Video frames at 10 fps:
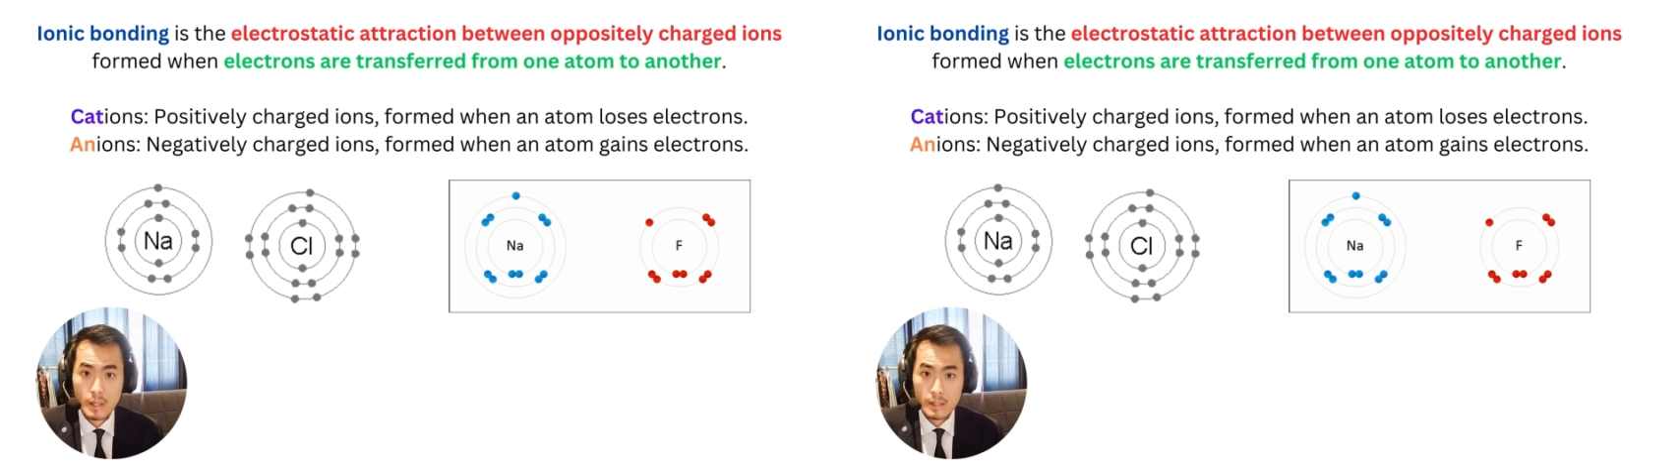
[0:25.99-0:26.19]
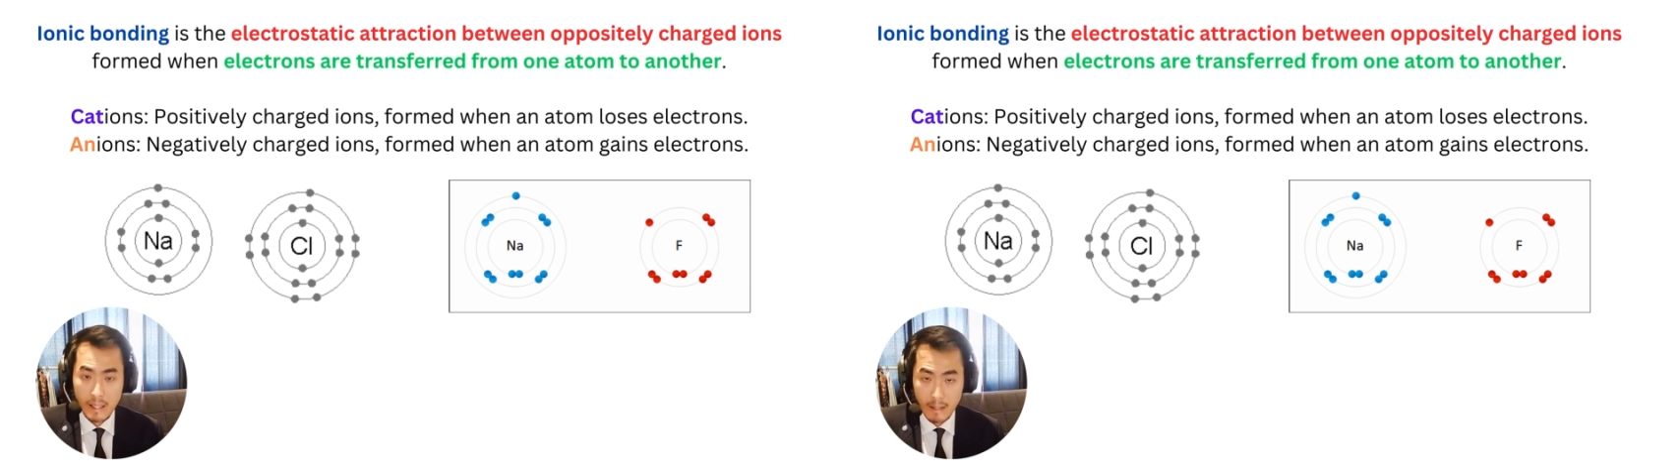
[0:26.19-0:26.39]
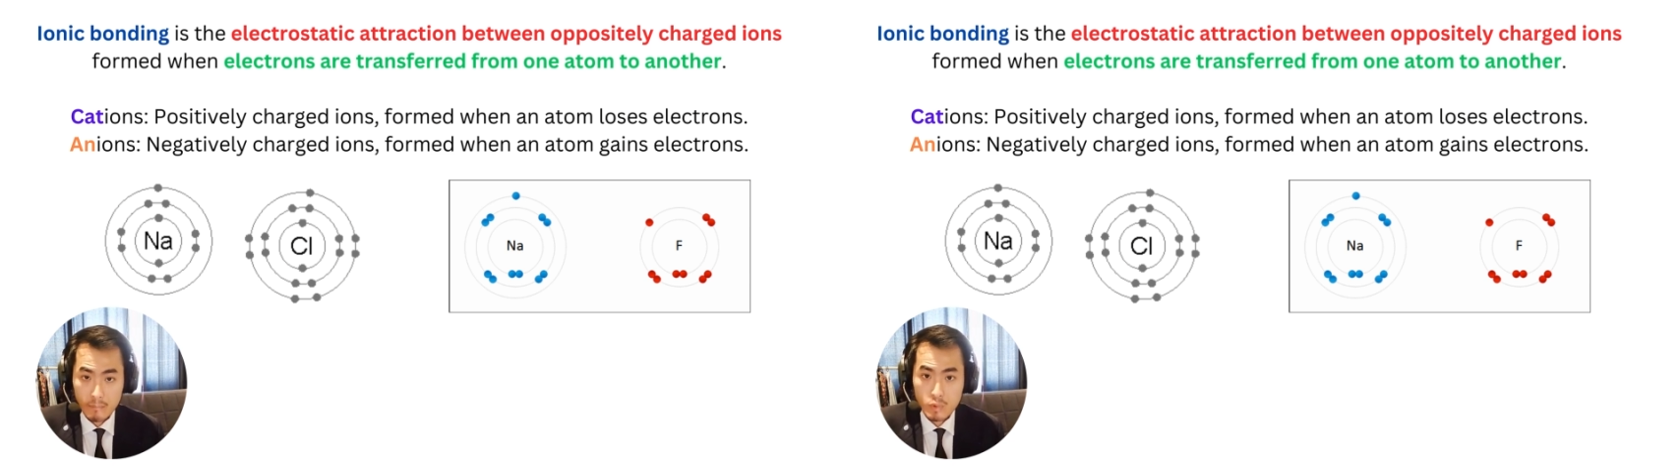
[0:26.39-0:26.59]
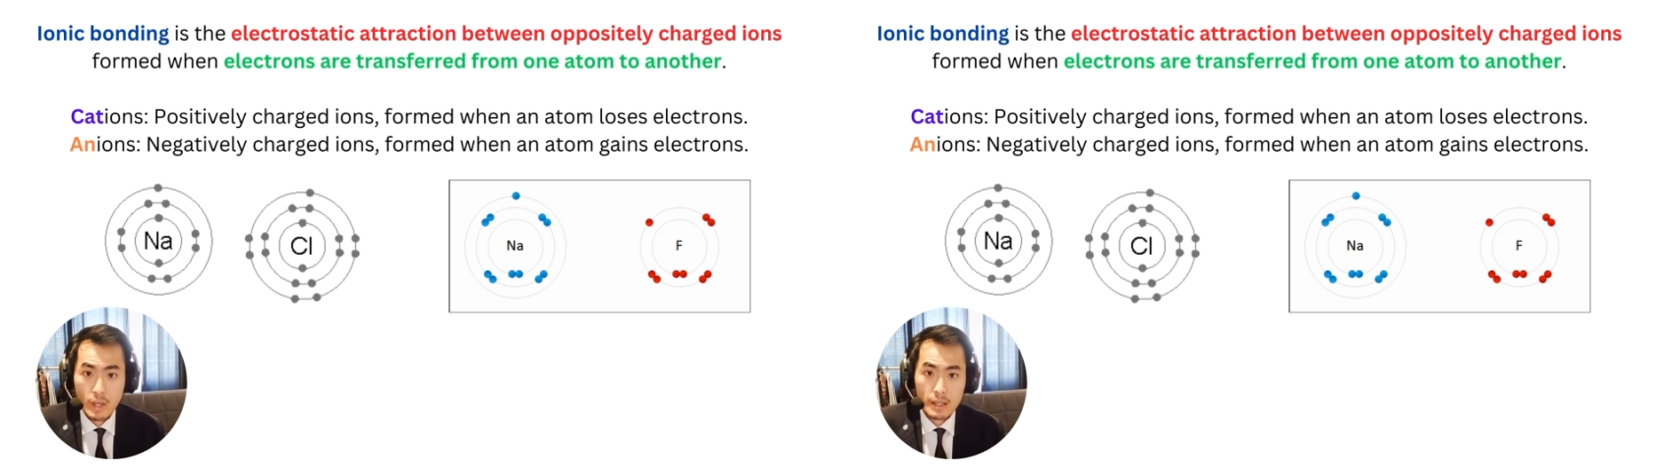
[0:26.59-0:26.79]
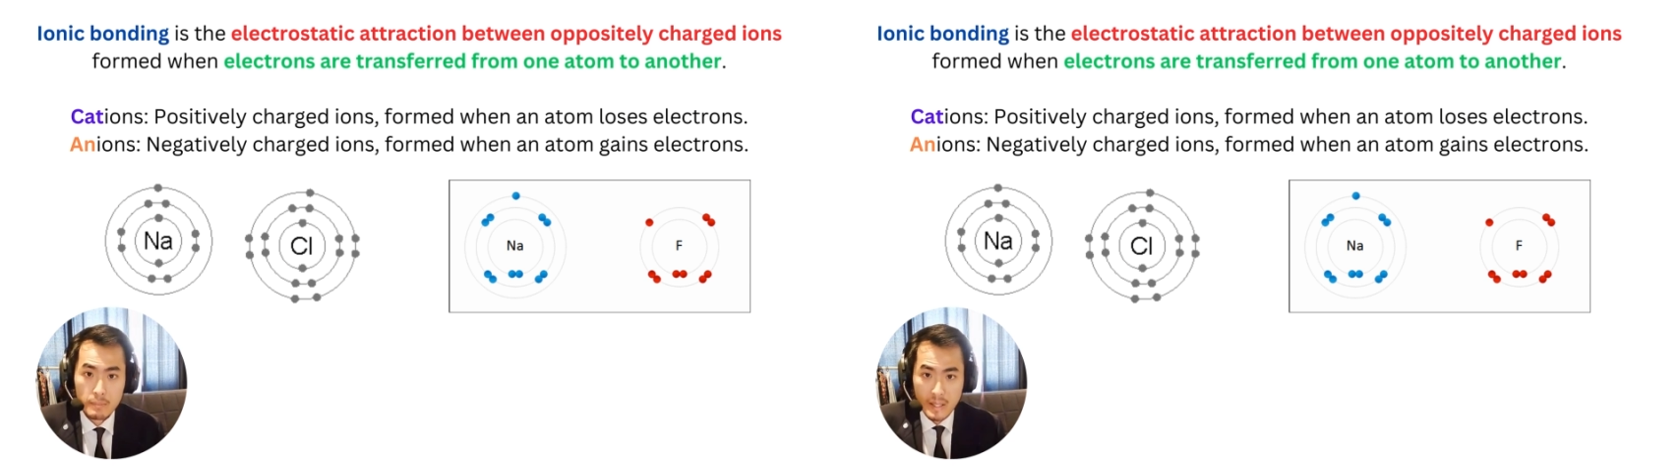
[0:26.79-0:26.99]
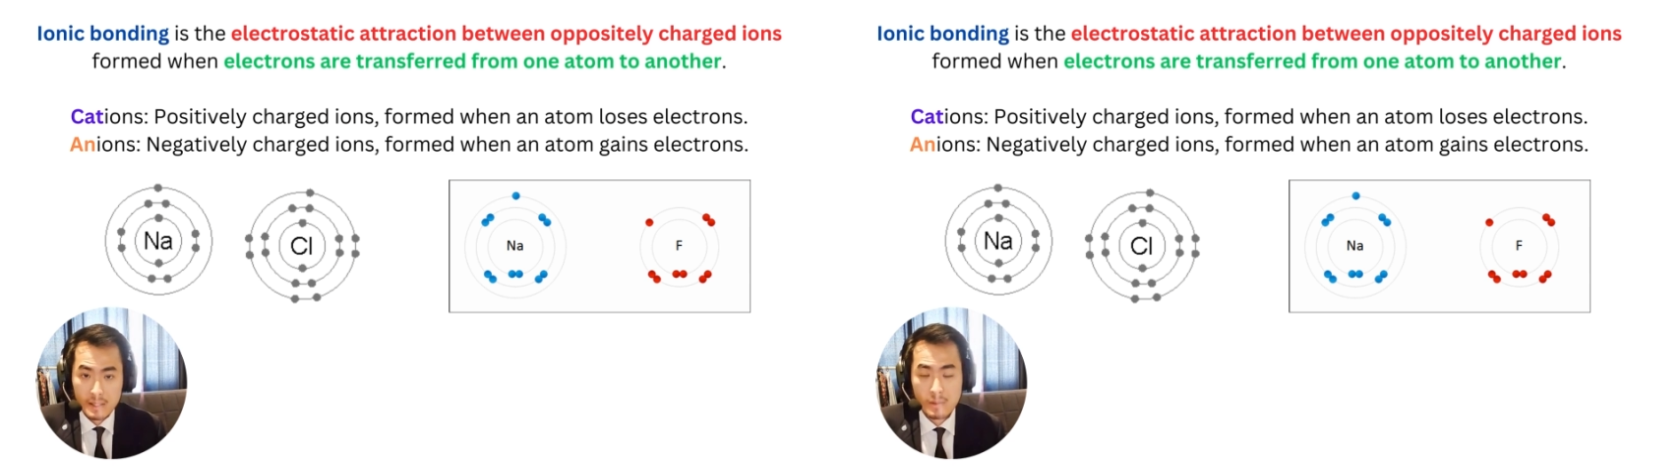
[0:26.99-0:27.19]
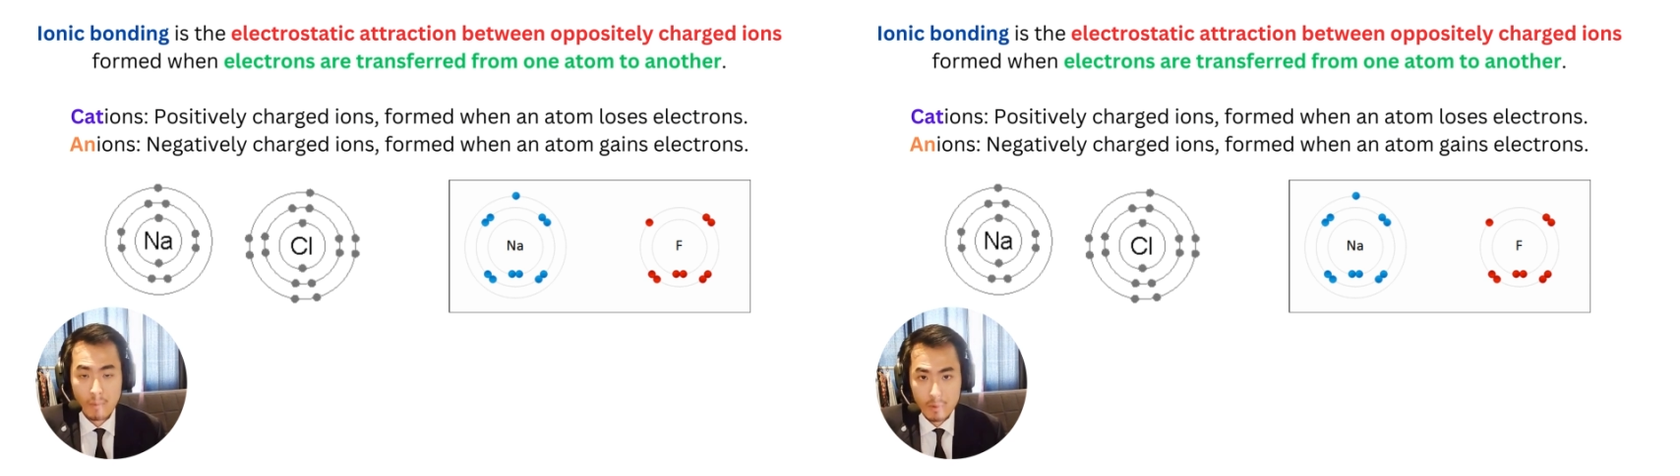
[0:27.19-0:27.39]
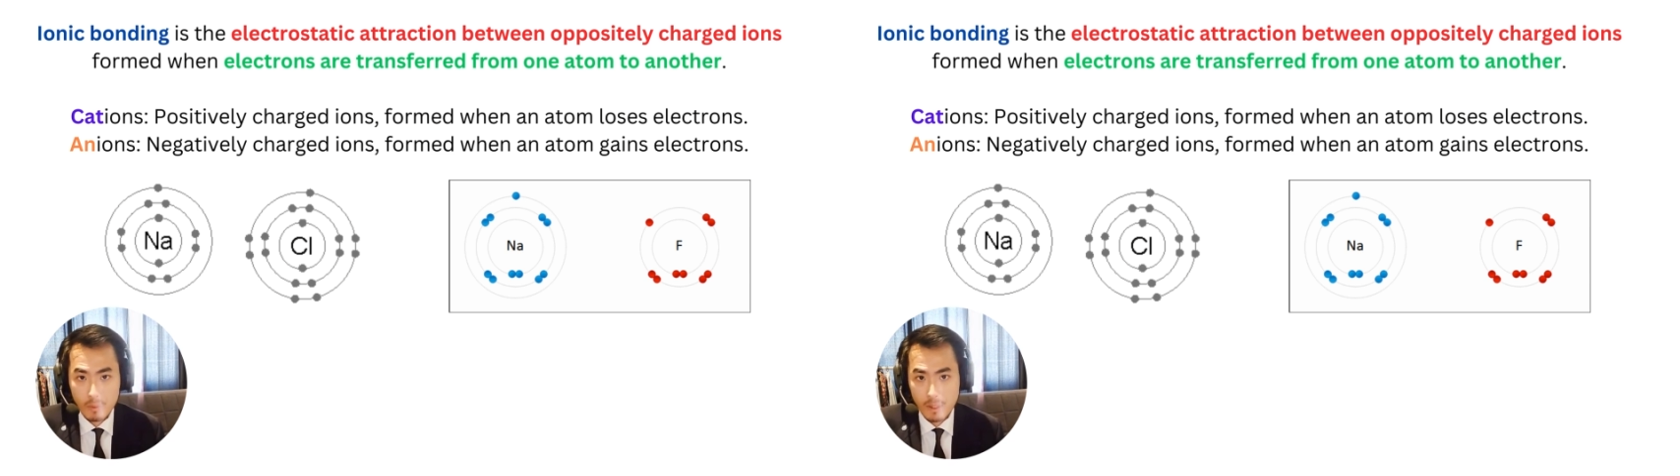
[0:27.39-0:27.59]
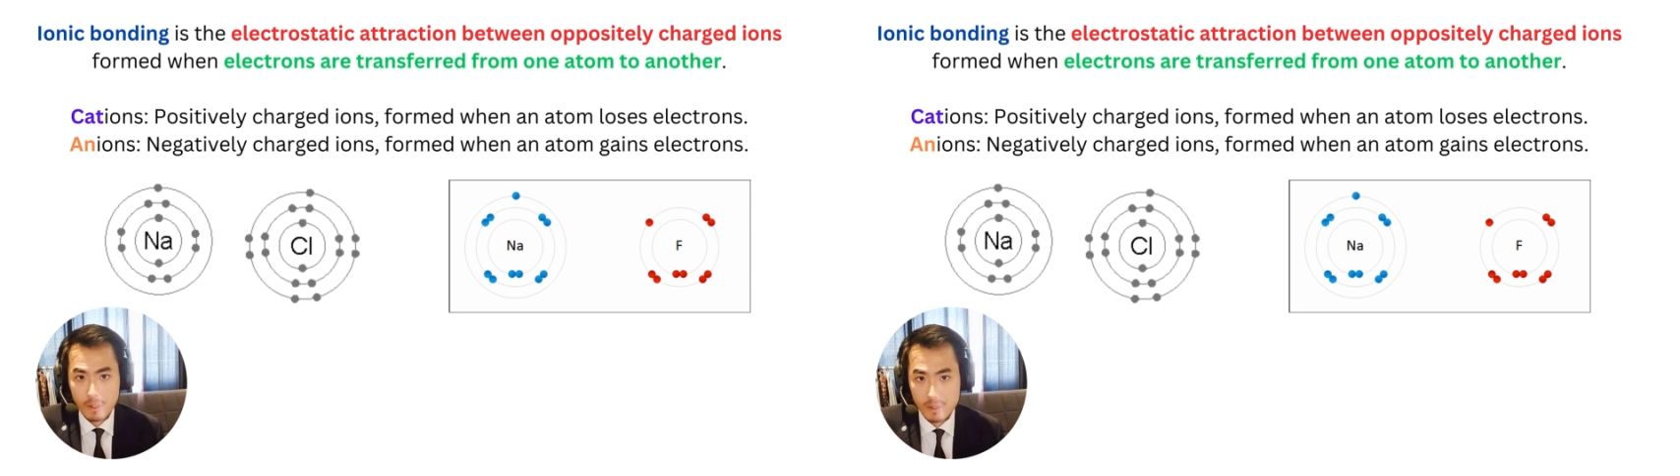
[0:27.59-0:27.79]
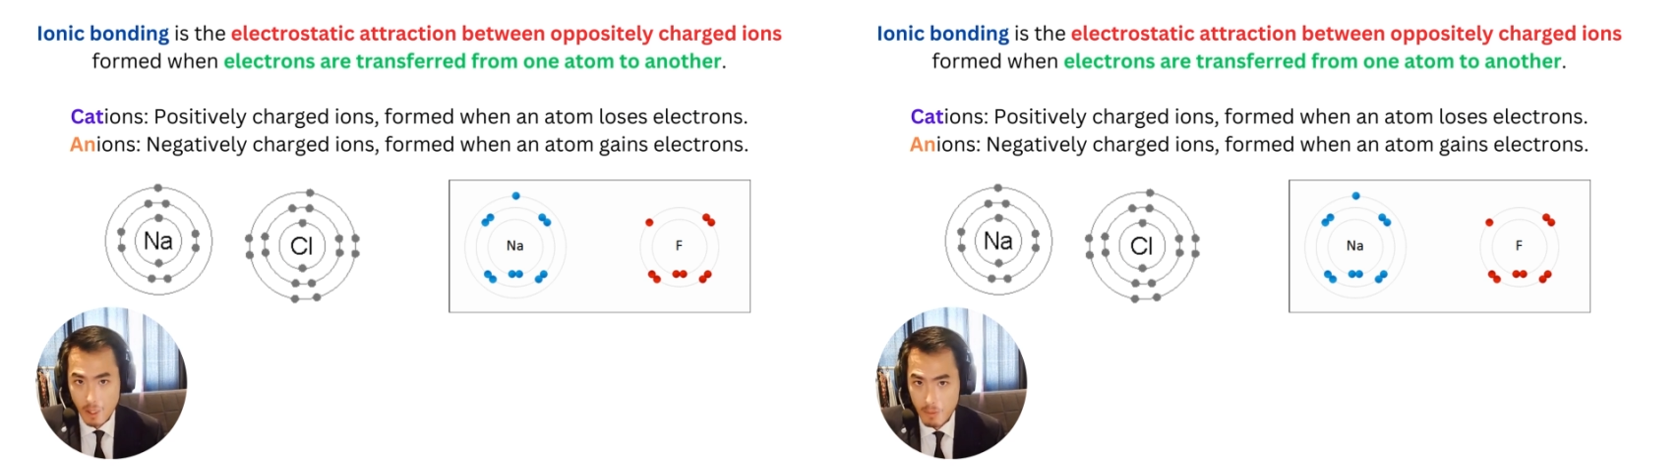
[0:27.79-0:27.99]
They come together because they want to be
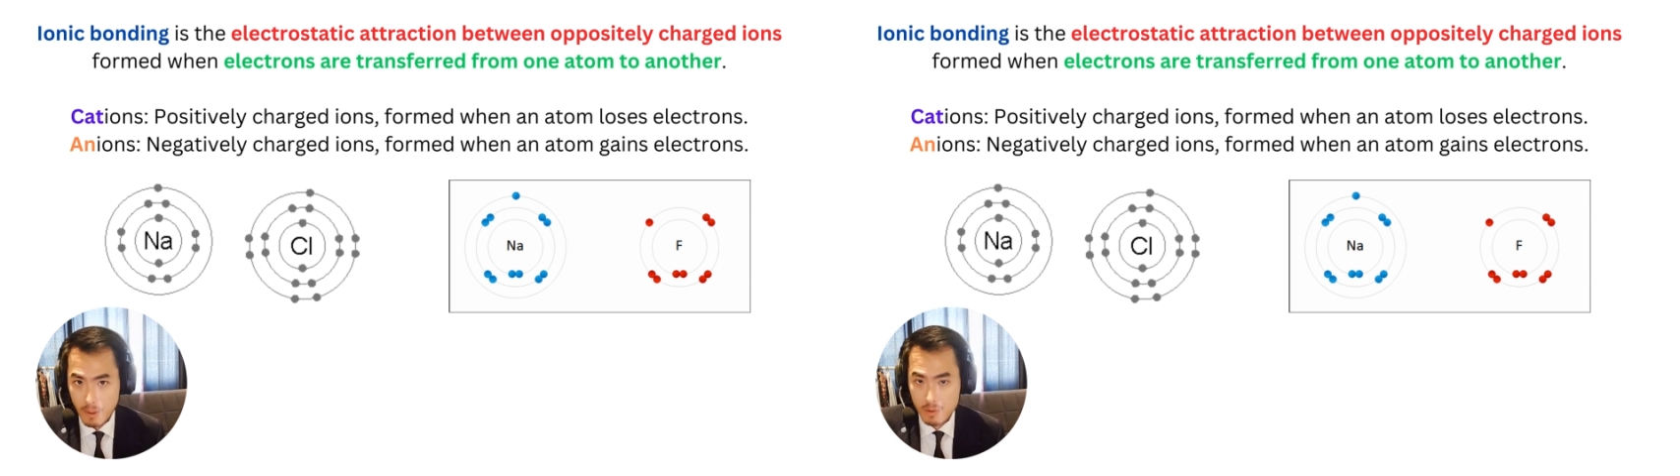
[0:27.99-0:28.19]
stable.